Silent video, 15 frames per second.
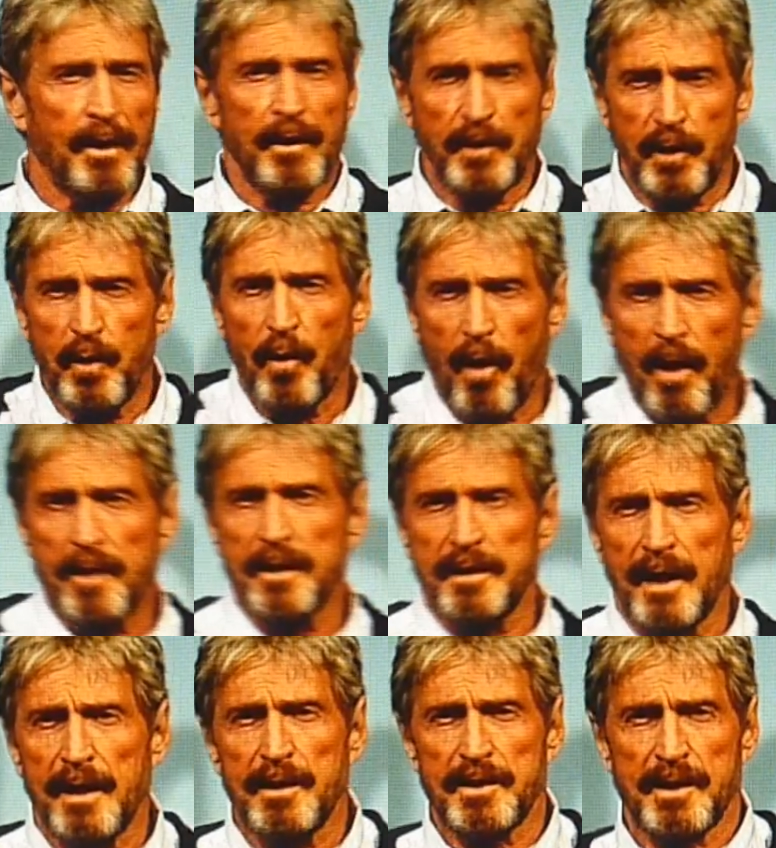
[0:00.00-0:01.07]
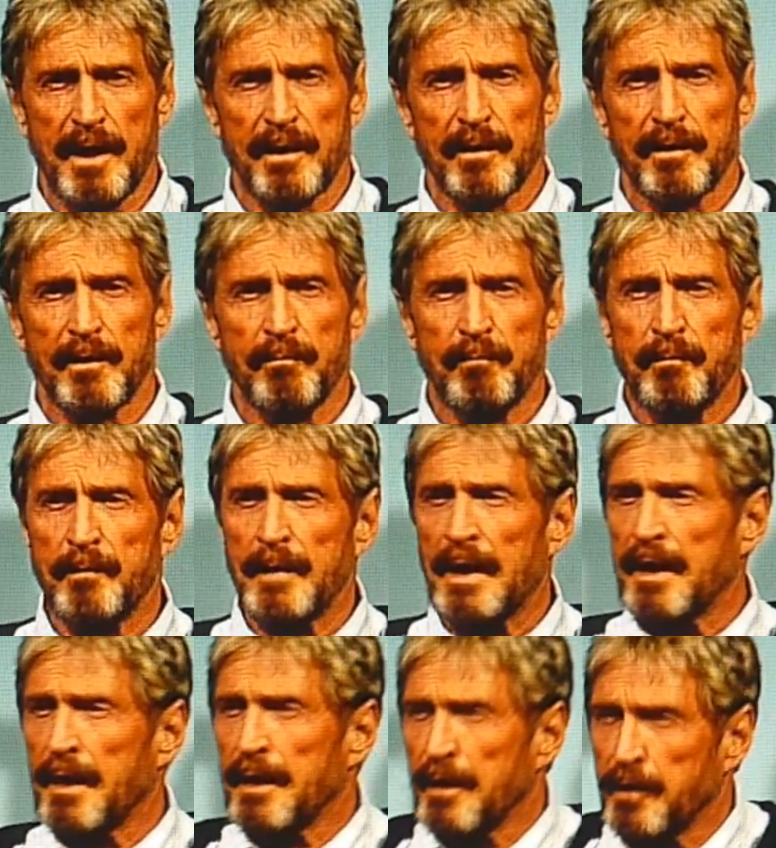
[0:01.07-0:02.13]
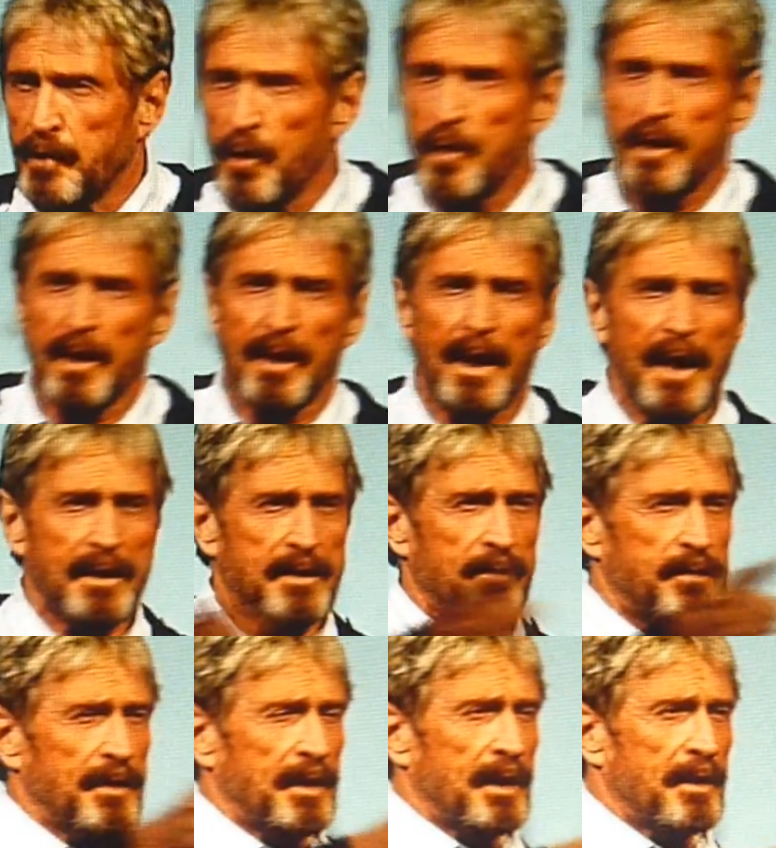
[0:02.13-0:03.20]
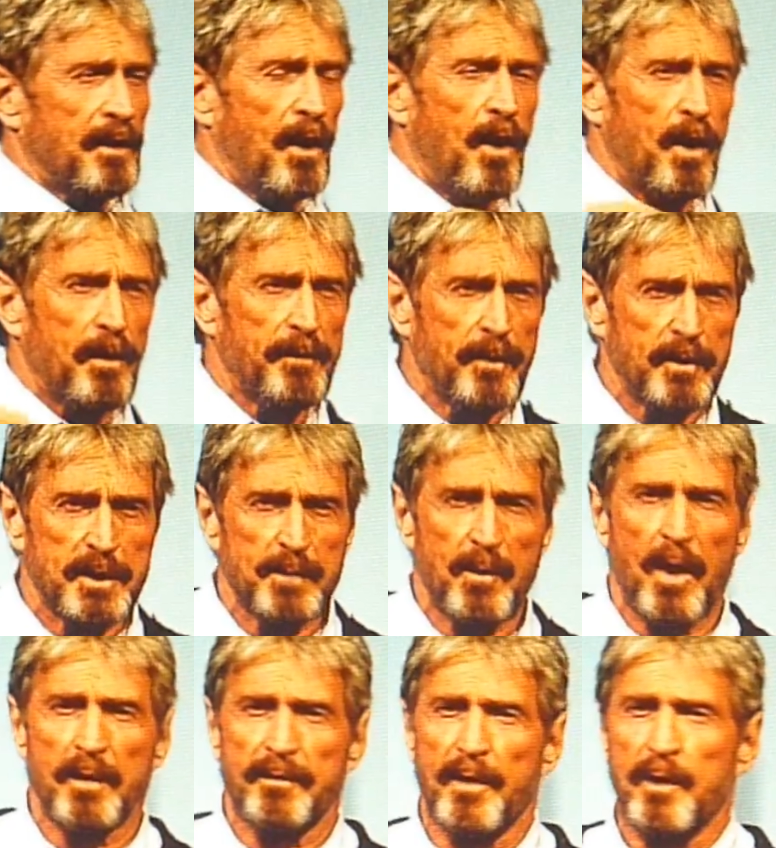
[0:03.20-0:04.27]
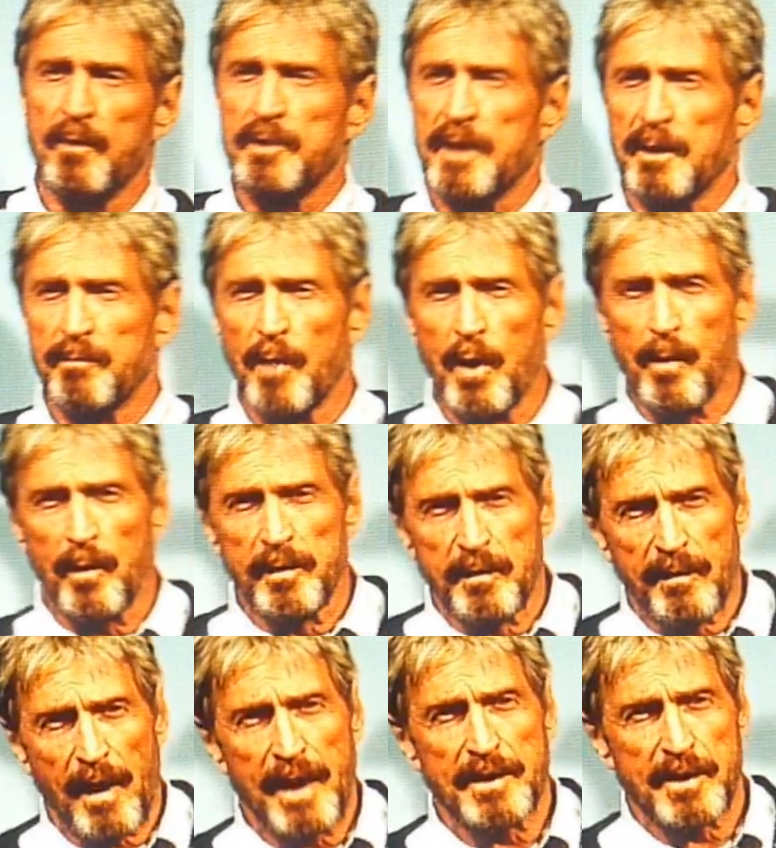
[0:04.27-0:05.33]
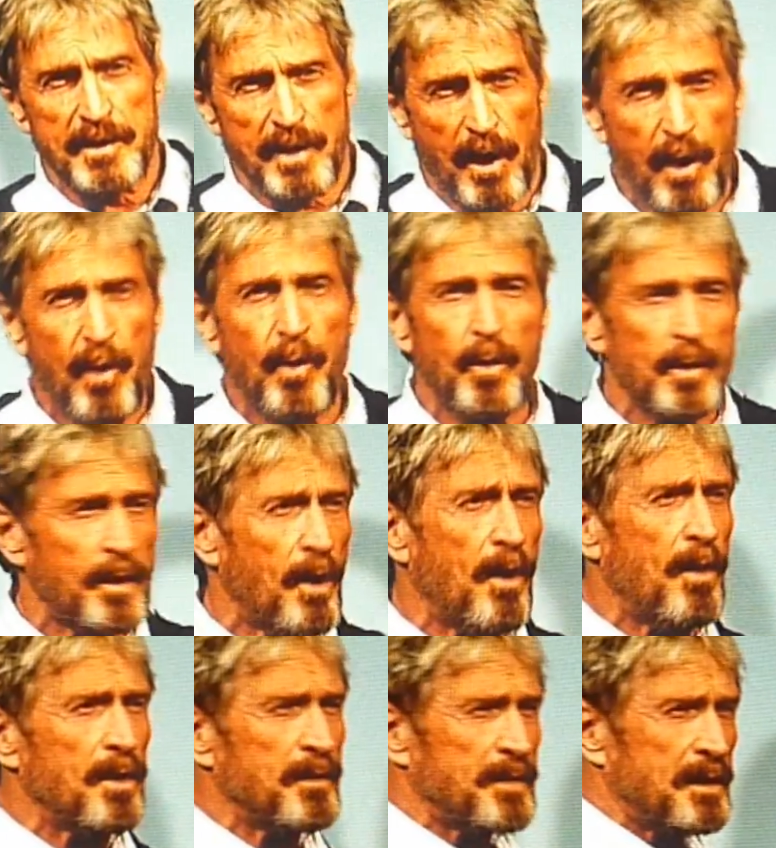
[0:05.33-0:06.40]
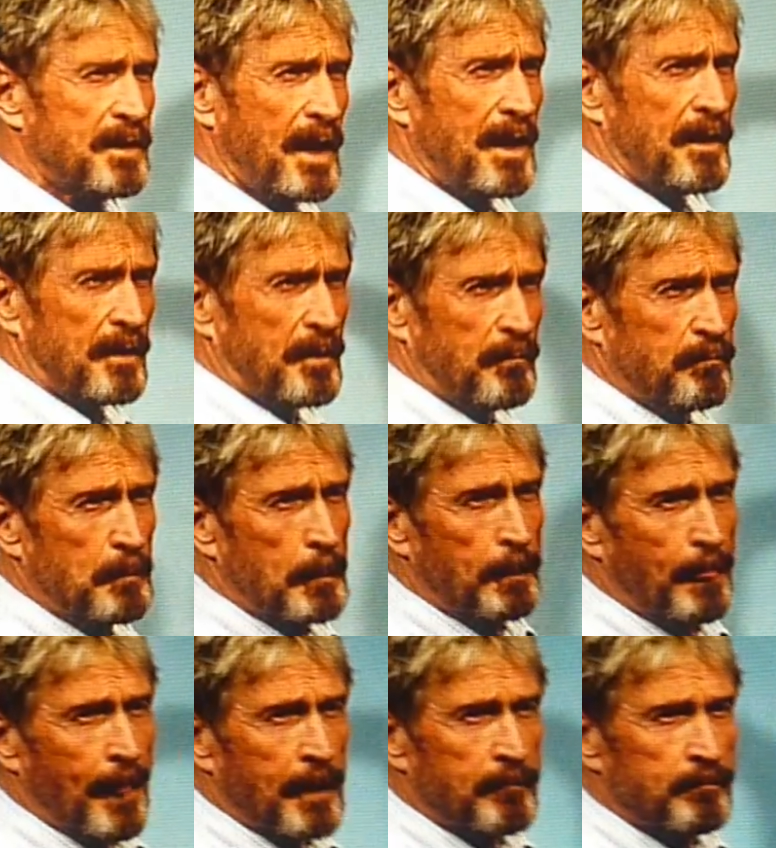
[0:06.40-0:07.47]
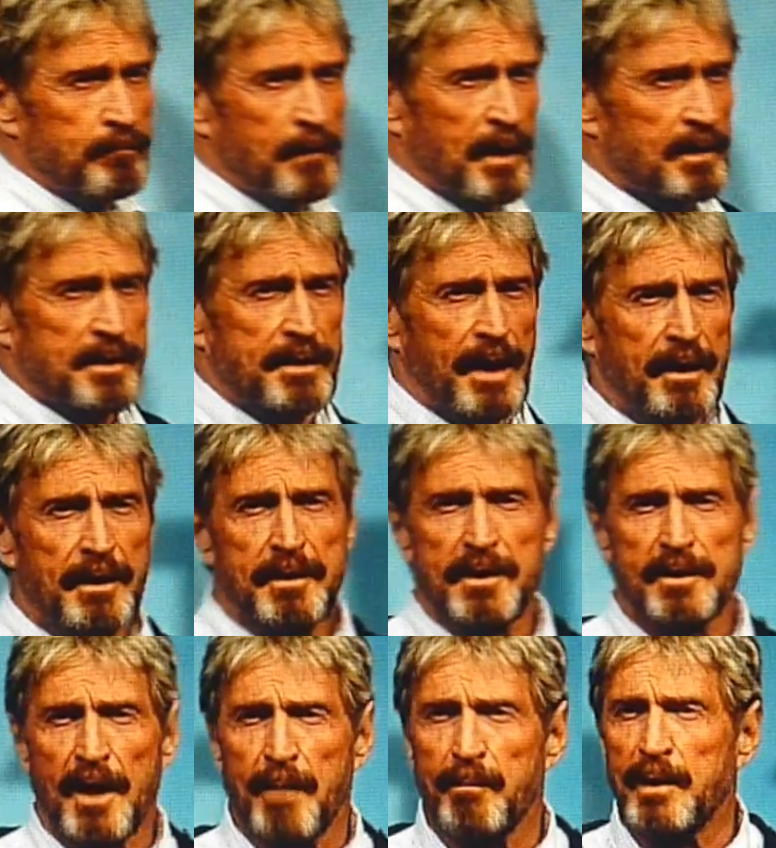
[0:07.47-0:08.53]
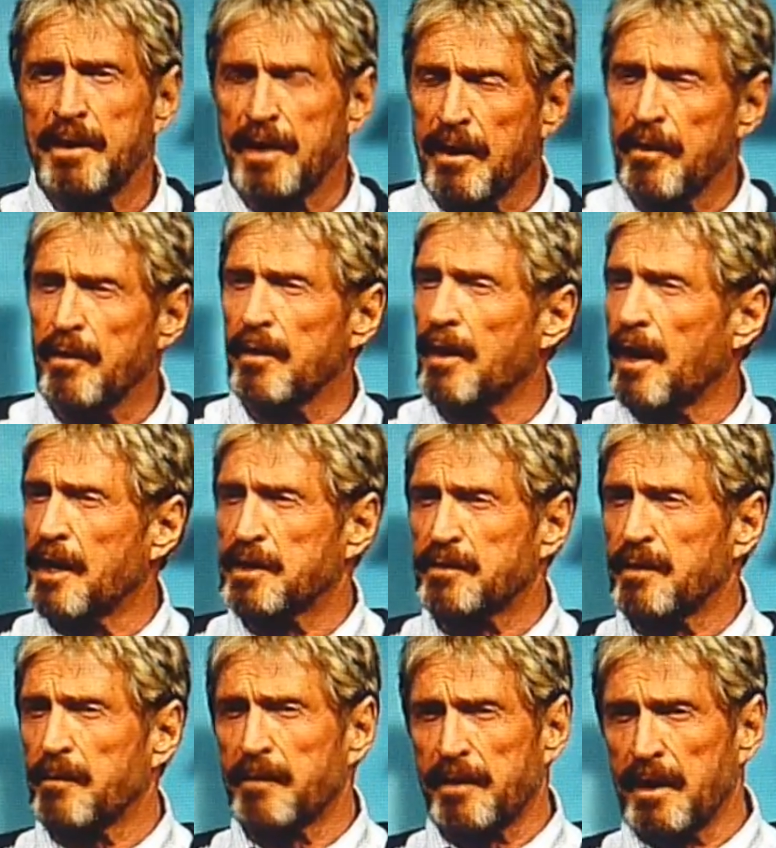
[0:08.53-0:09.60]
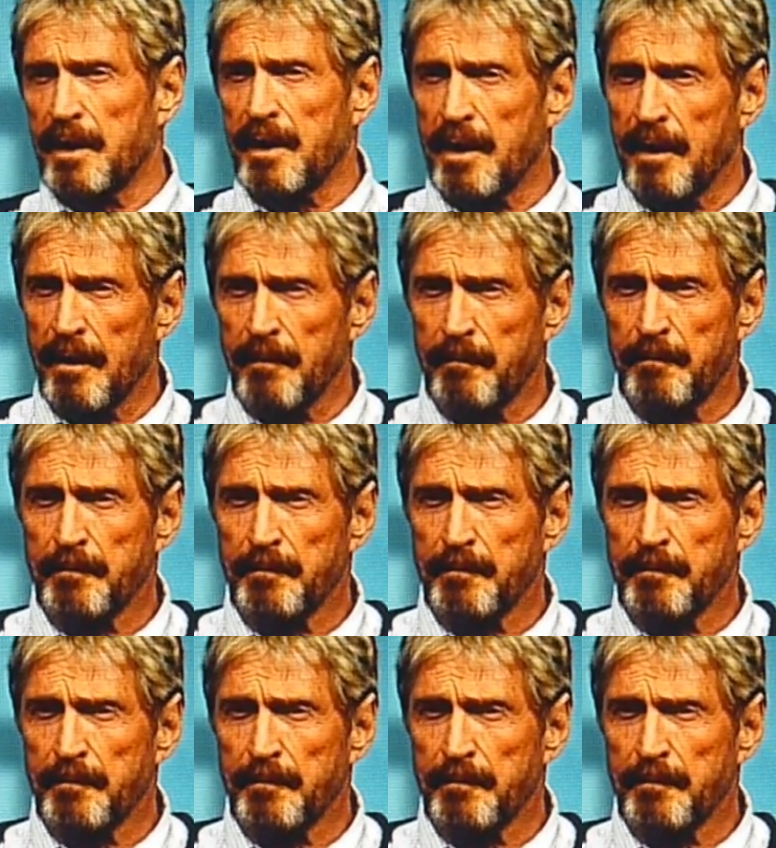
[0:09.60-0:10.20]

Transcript: You are the data center. You collectively, and all of your smartphones and mobile devices, hold all of the data, because data does not materialize from thin air.